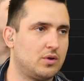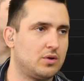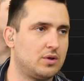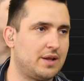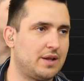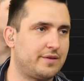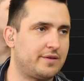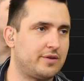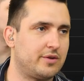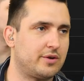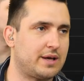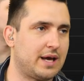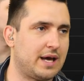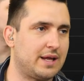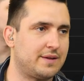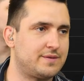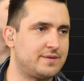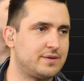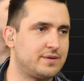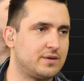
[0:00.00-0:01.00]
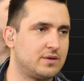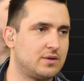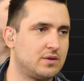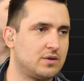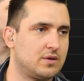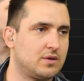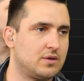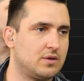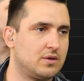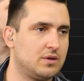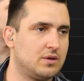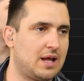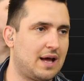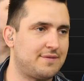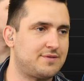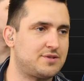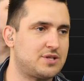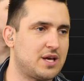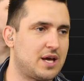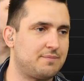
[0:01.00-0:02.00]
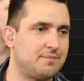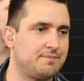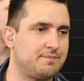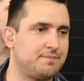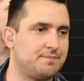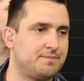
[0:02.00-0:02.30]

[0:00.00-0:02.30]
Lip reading: let's look at live chat.